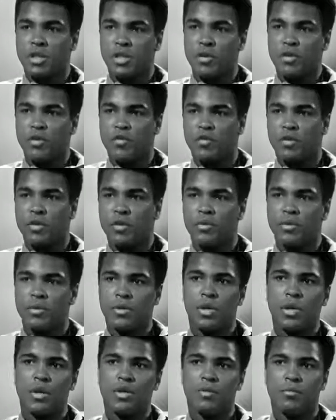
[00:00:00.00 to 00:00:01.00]
You heard that over
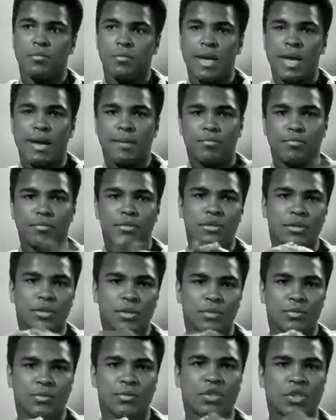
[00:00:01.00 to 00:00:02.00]
here when all the black
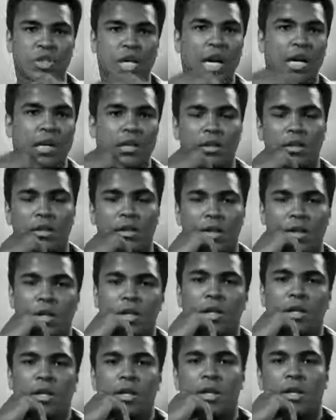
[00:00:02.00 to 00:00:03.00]
prisoners were shot,
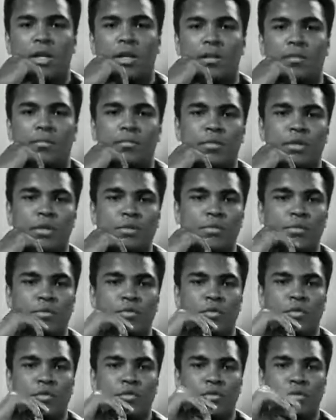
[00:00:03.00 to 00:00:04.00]
and
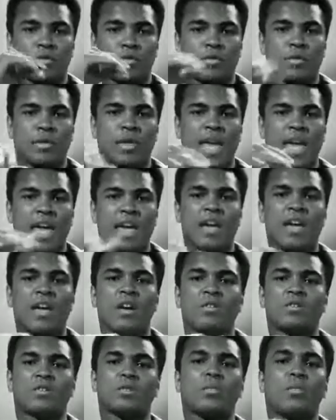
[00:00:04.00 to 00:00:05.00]
just before they
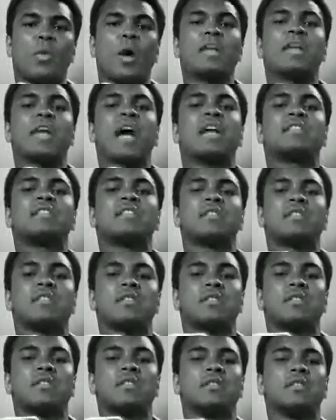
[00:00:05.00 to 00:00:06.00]
held some white
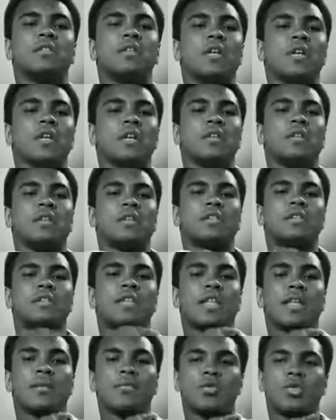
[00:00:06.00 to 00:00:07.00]
hostages, and
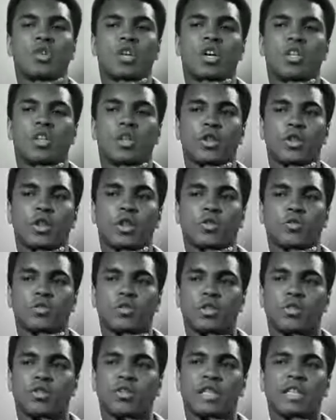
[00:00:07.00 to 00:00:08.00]
they said they would cut the
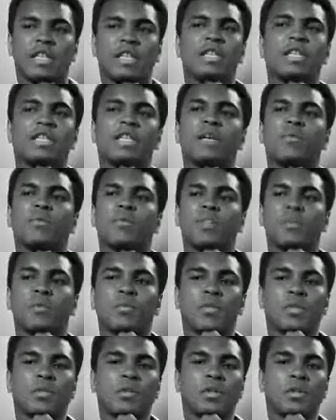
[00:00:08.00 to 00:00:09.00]
throats if they didn't get
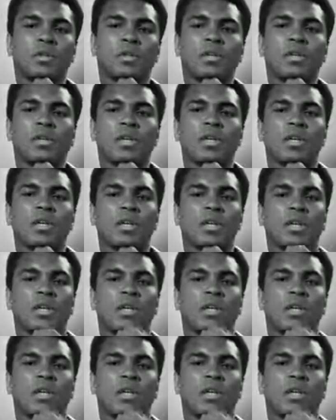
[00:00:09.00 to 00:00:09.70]
what they wanted.